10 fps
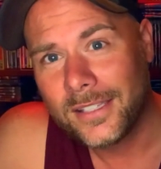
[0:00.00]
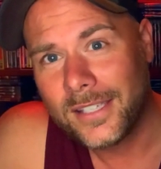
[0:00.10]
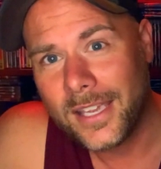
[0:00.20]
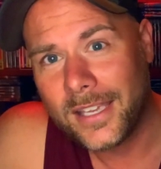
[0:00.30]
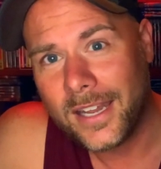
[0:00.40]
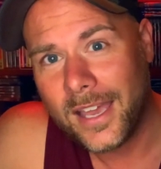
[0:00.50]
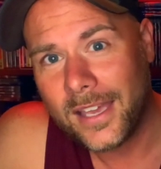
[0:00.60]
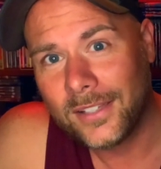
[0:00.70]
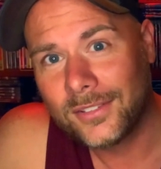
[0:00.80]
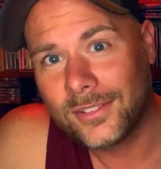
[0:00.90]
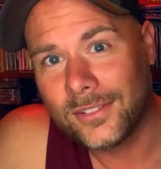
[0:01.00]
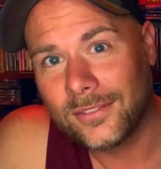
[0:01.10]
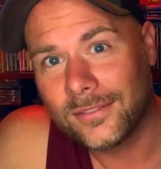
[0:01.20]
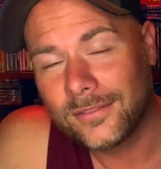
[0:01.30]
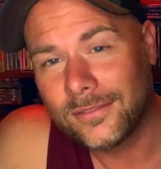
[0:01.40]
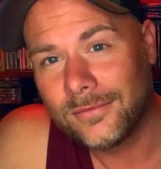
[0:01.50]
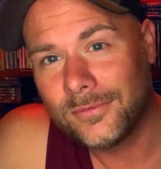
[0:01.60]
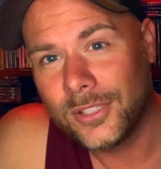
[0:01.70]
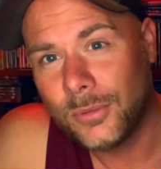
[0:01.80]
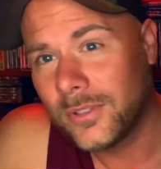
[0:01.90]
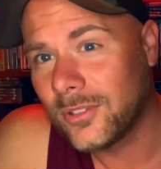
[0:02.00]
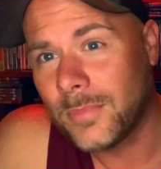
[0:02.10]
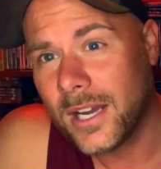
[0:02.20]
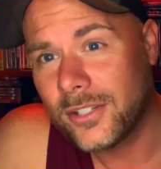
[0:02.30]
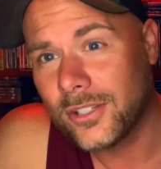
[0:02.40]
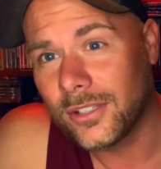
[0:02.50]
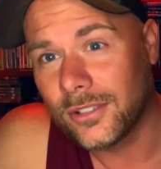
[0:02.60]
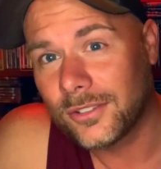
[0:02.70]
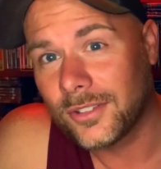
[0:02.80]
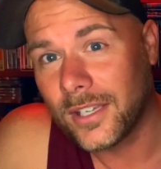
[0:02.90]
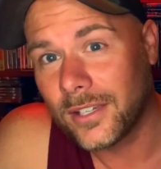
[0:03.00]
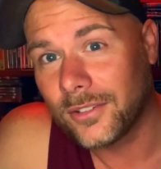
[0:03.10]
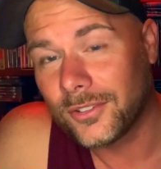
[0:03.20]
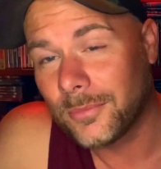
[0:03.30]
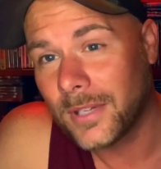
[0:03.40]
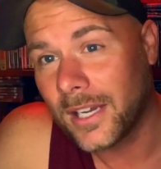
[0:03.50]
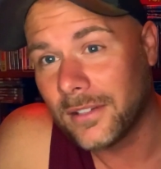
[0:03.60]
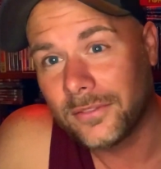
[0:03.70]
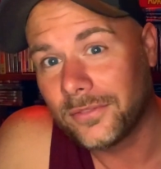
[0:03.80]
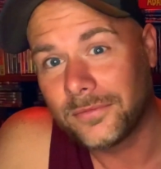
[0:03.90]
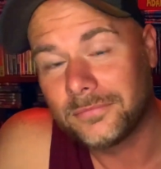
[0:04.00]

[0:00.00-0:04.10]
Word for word: kicking ass and doing spy shit, it looks like, or some kind of